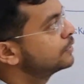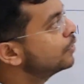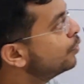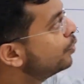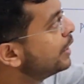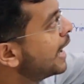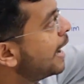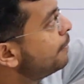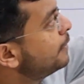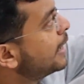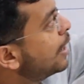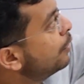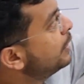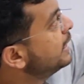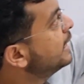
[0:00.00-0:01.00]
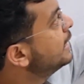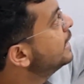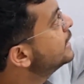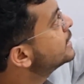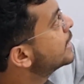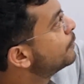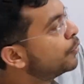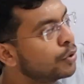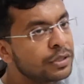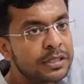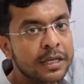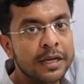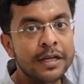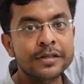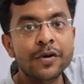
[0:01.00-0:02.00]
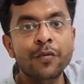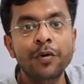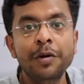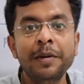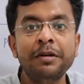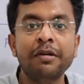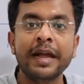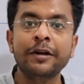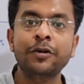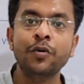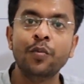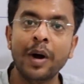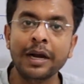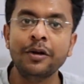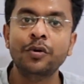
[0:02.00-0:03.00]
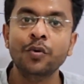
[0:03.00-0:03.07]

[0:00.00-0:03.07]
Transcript: So we have now DE, suppose. So we'll be trying to what?